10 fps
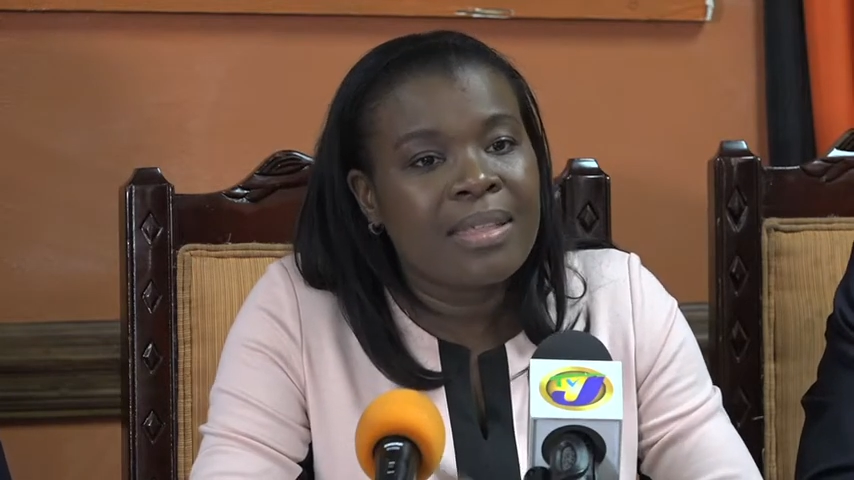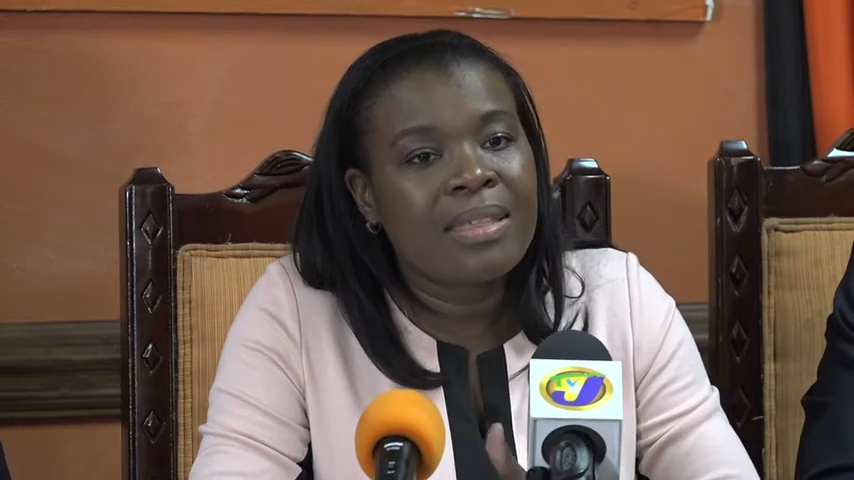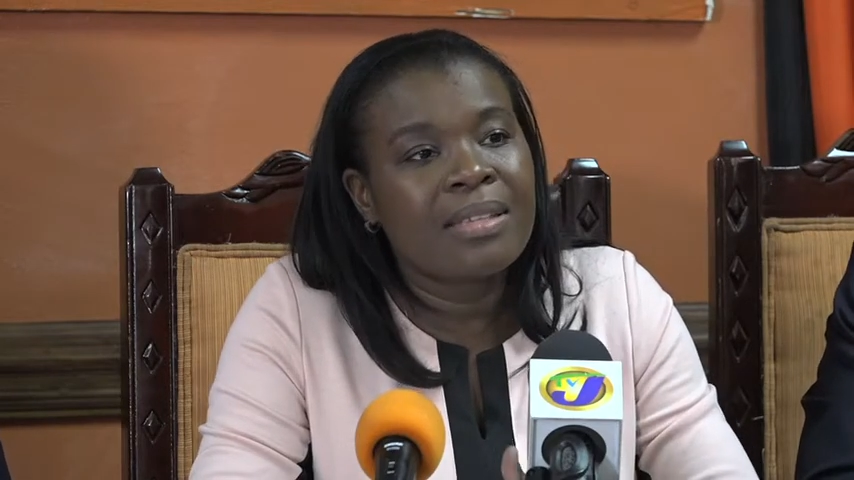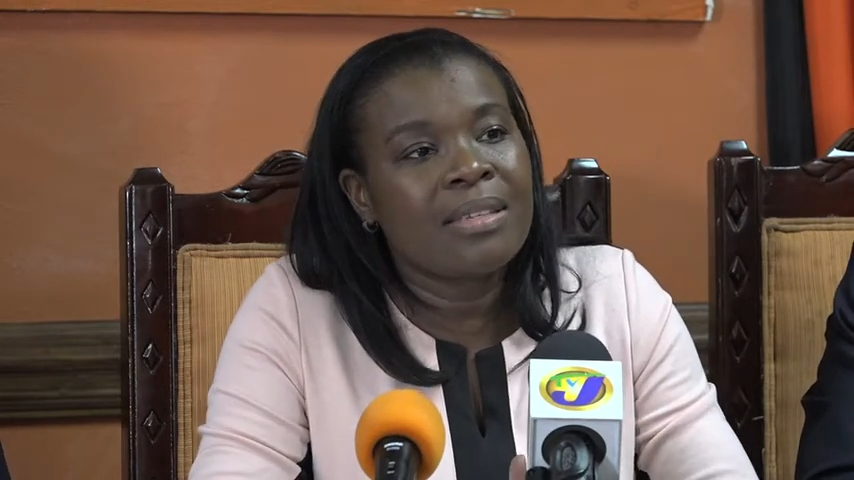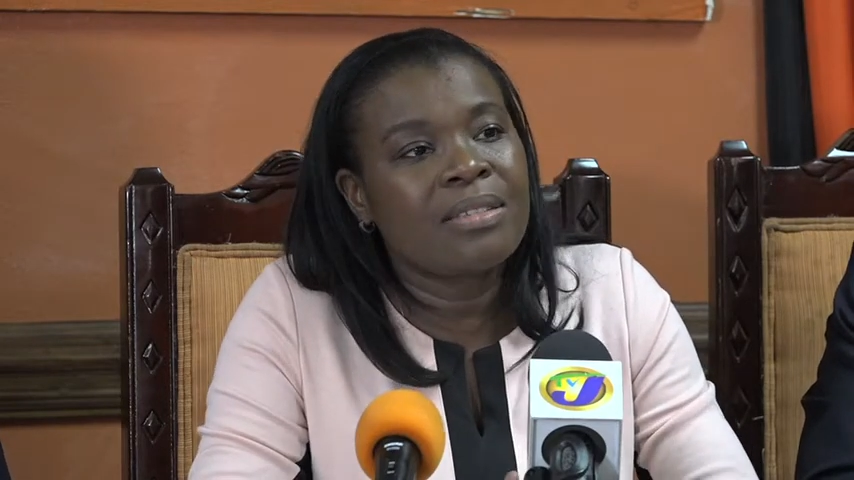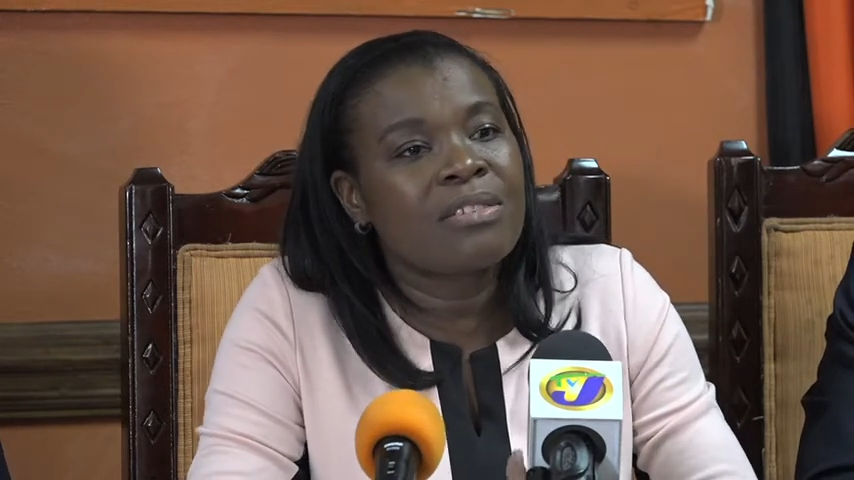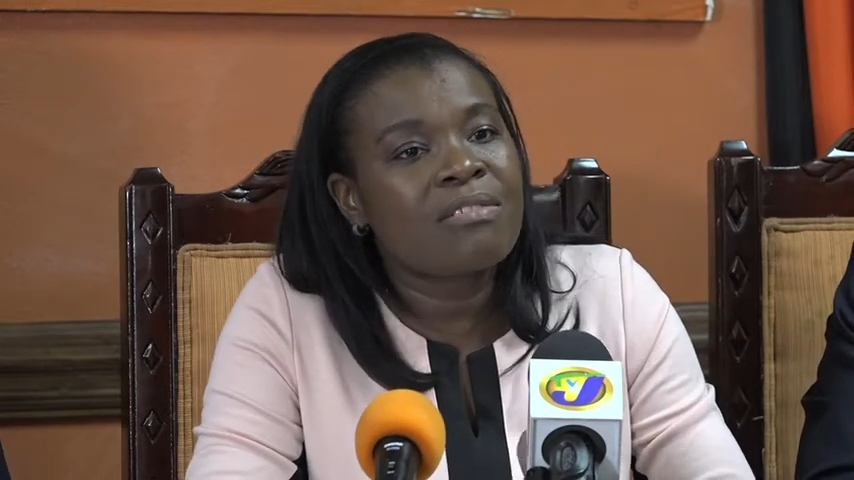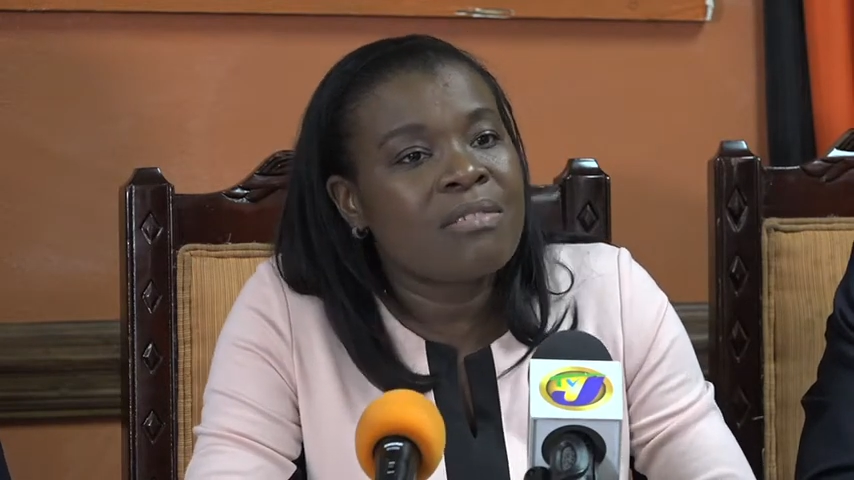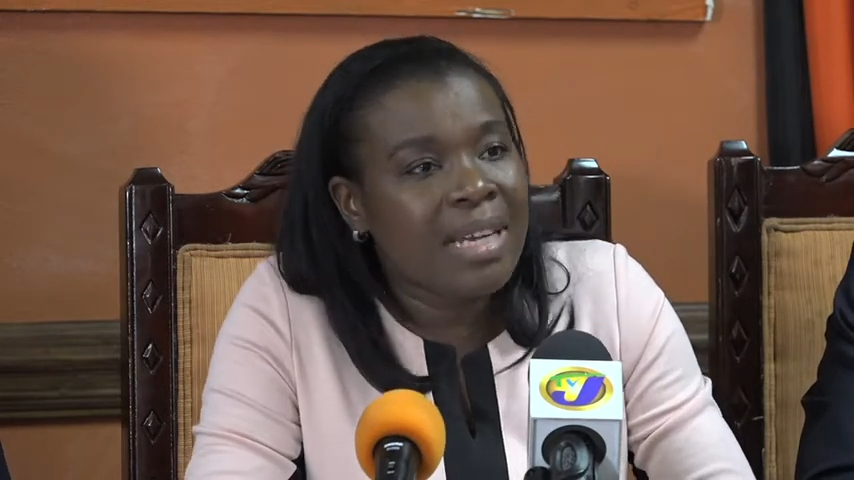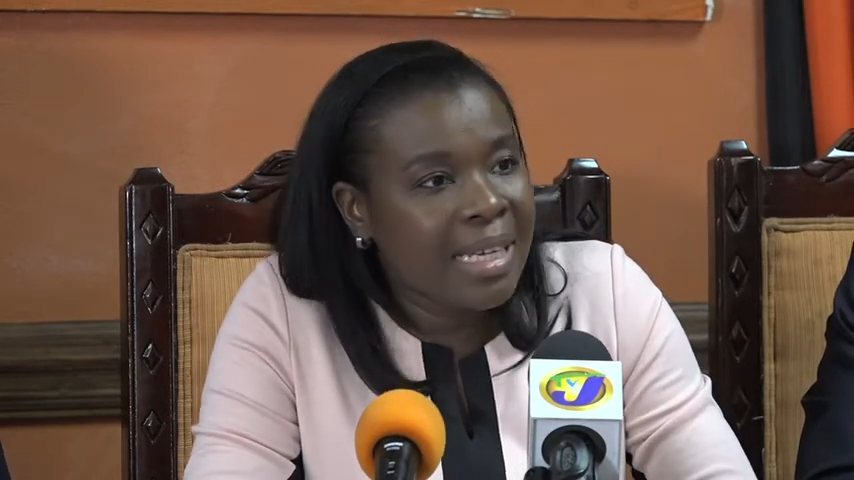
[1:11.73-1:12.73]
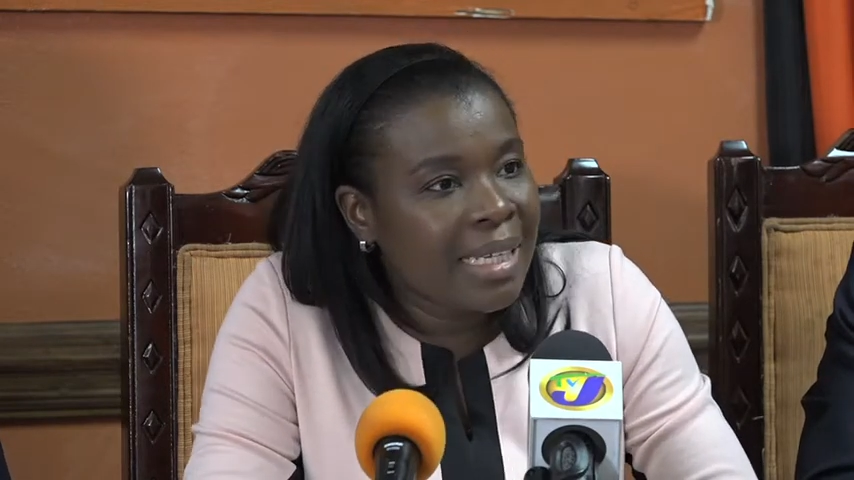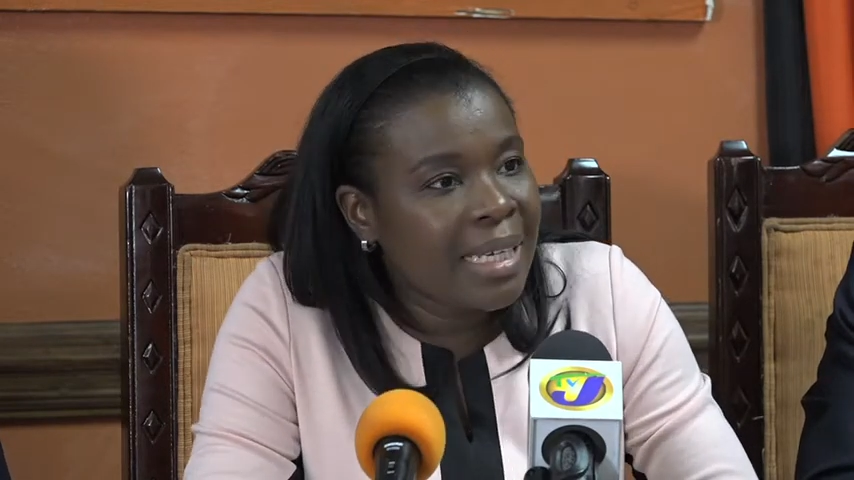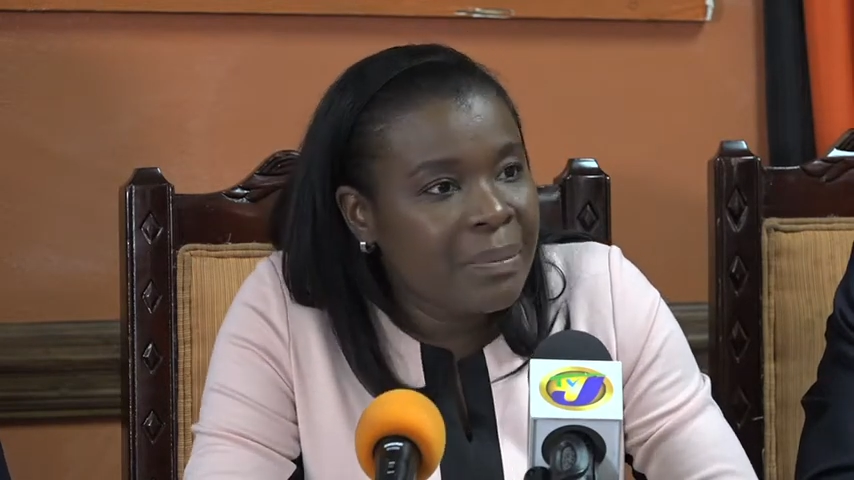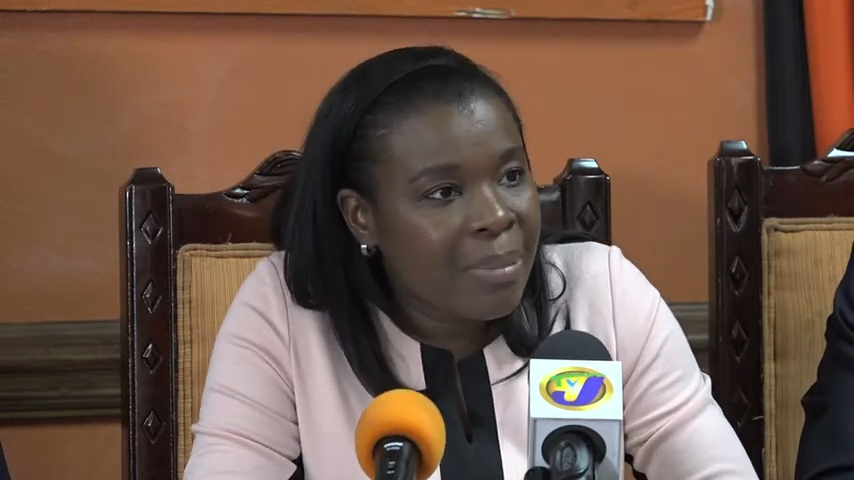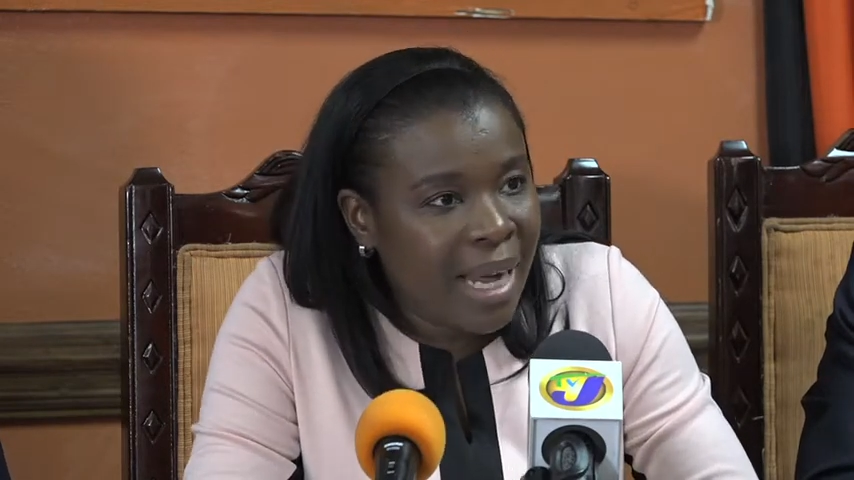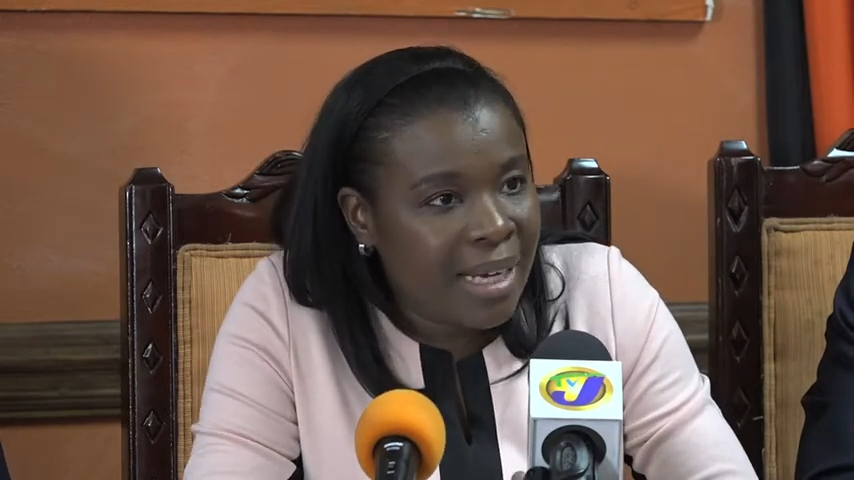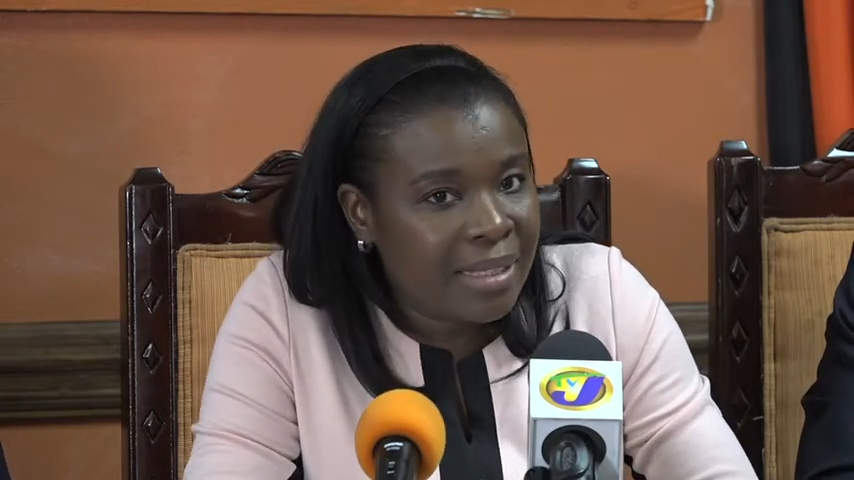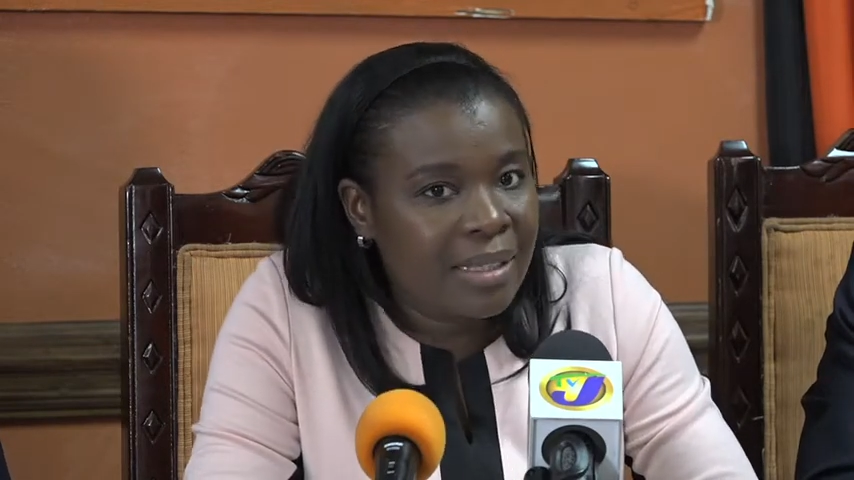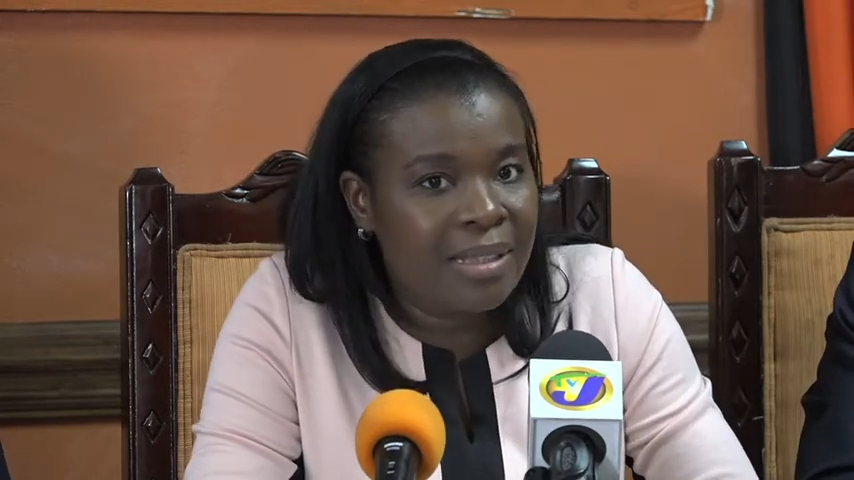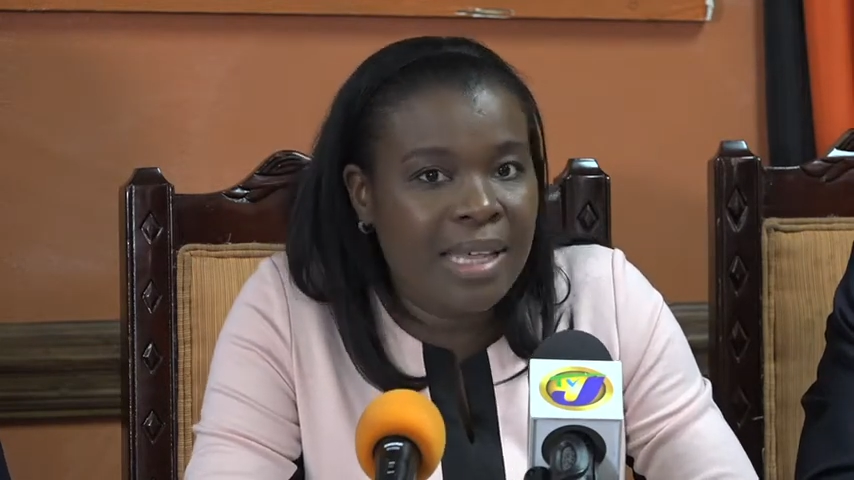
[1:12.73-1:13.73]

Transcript: This is a real impact